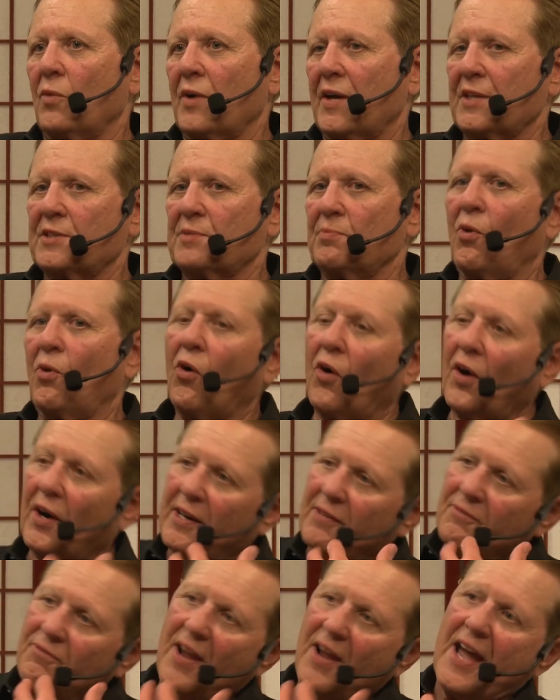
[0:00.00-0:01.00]
It's more an
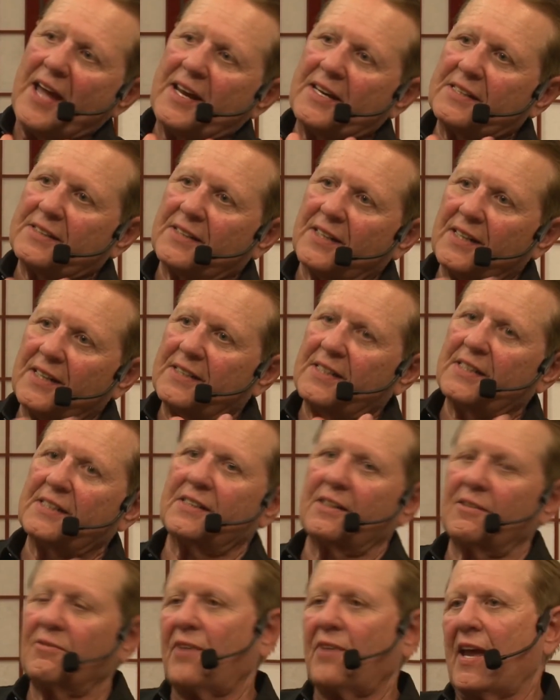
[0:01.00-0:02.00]
advantage than a
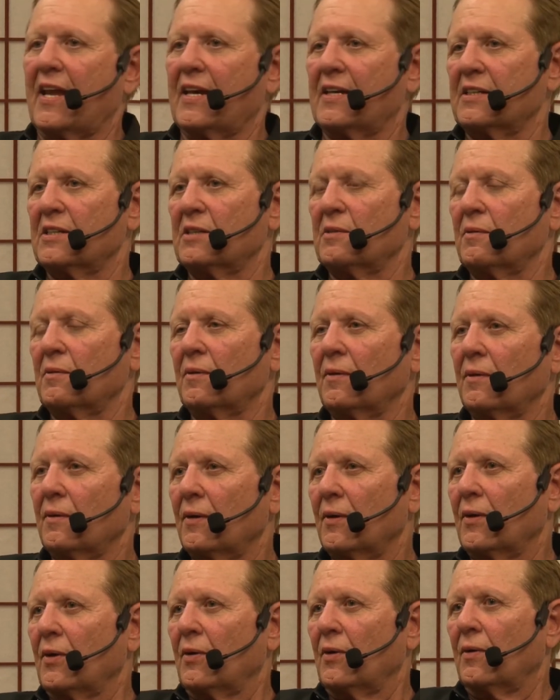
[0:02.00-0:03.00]
disadvantage.
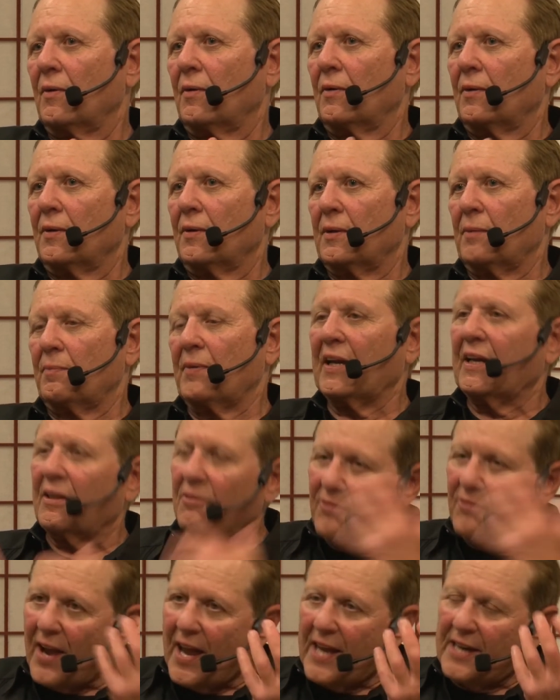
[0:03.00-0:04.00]
The big
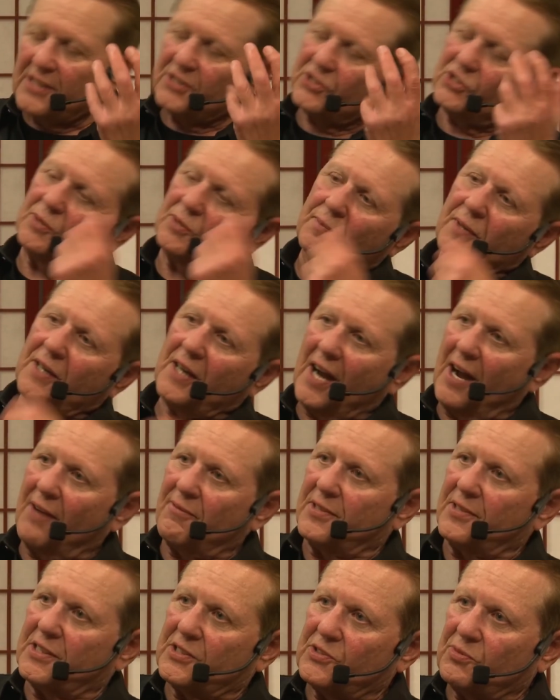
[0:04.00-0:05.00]
advantage should be
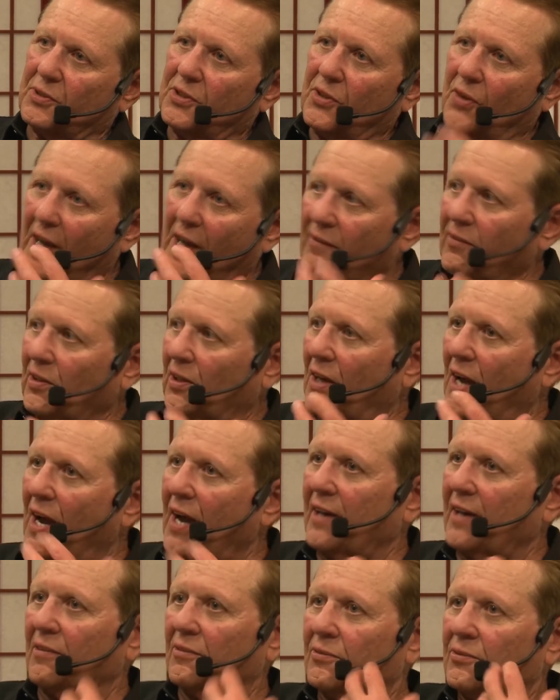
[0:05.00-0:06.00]
obvious. When you have a
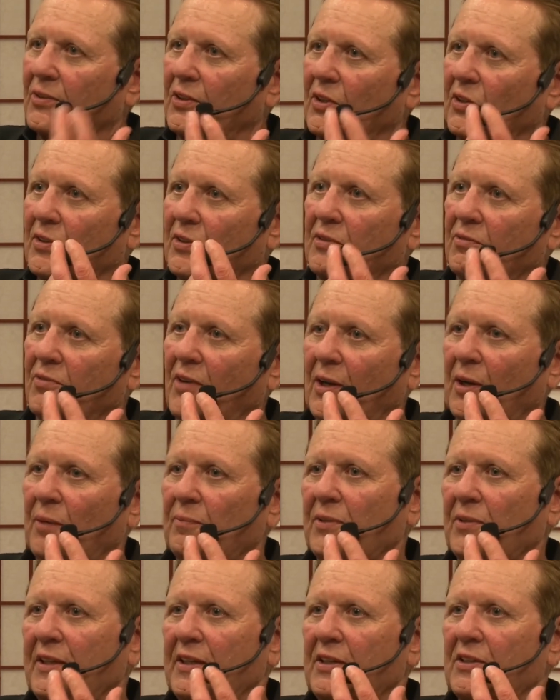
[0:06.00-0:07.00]
lot of,
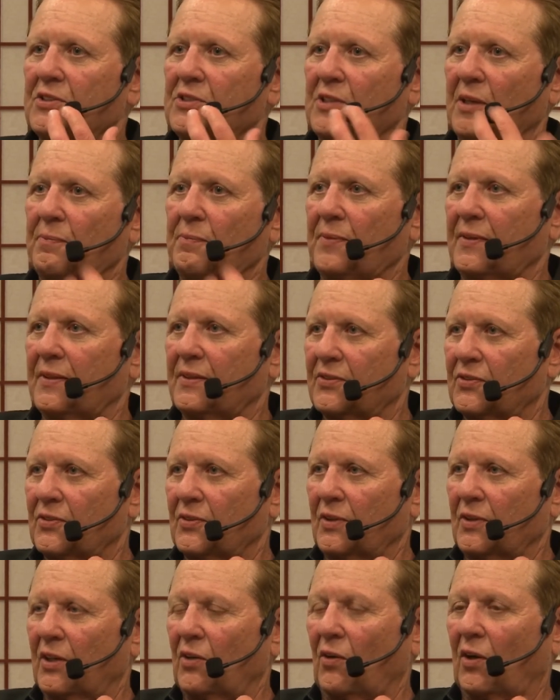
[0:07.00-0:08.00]
developed leadership, it's,
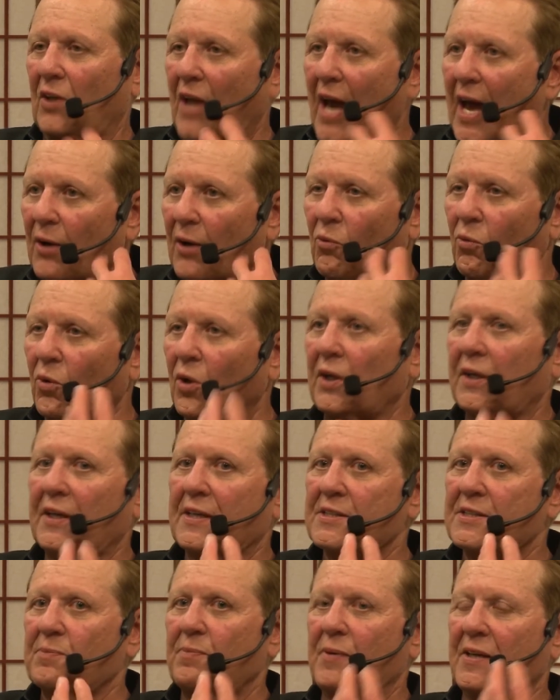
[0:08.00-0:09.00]
a lot of work
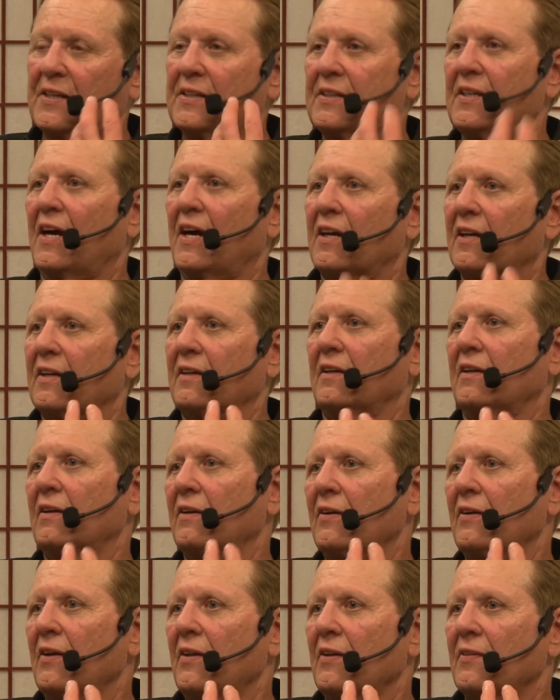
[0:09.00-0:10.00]
has been done
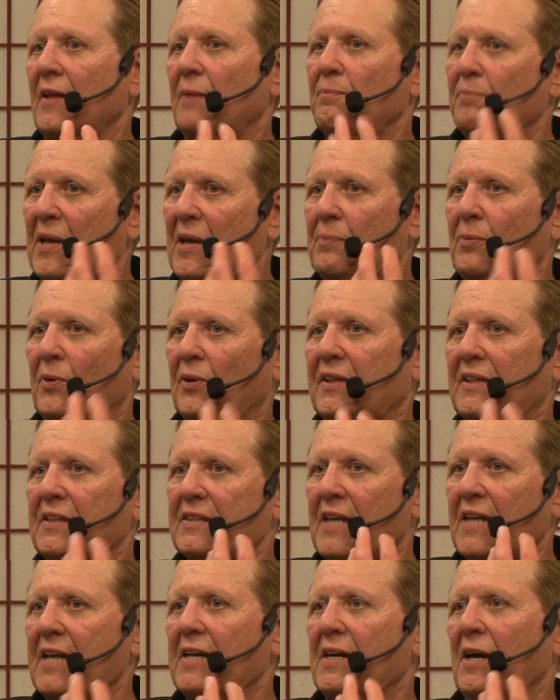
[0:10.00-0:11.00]
that people can
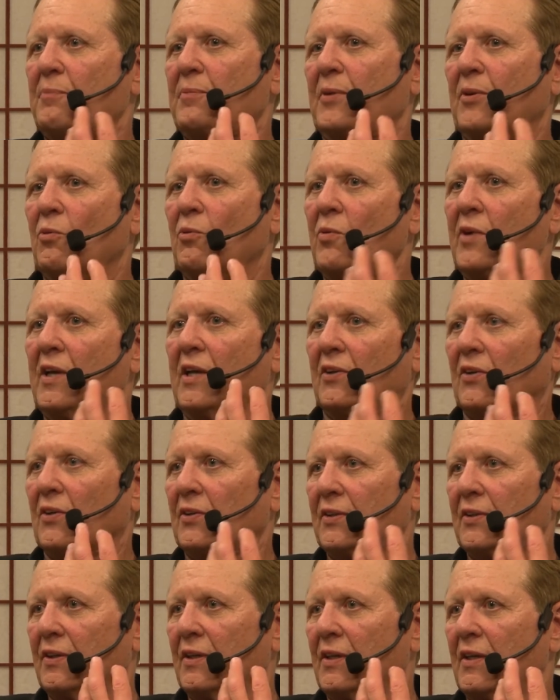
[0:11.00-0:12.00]
take up and
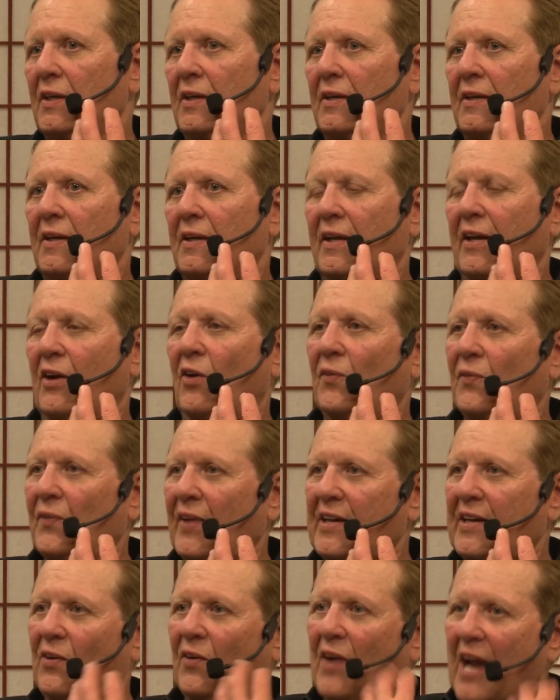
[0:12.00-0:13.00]
wield. They
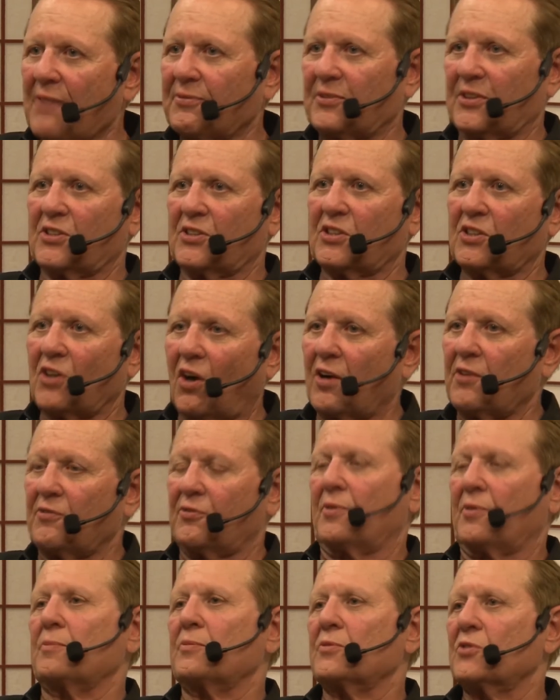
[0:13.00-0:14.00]
don't have to start
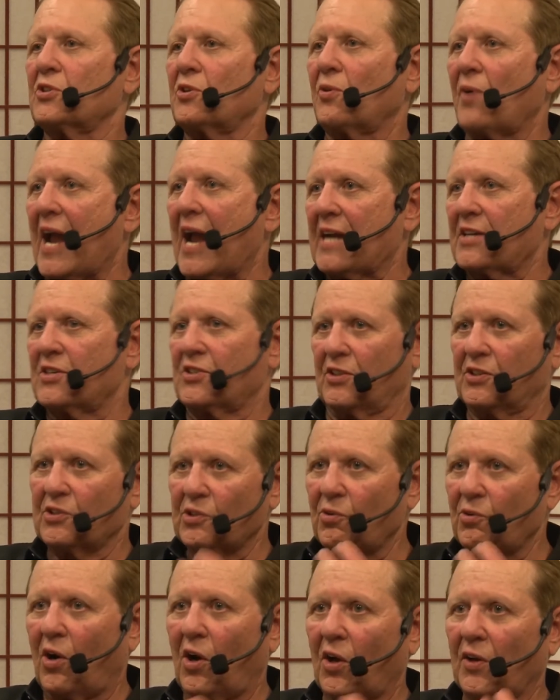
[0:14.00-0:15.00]
from scratch and
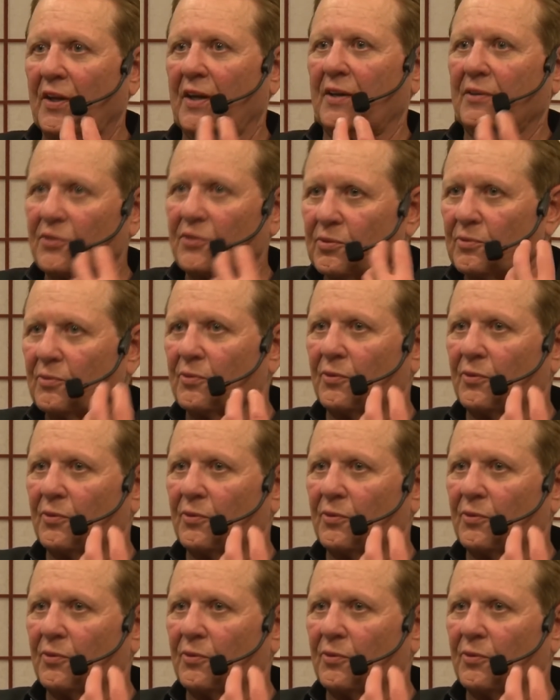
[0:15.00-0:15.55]
do all that,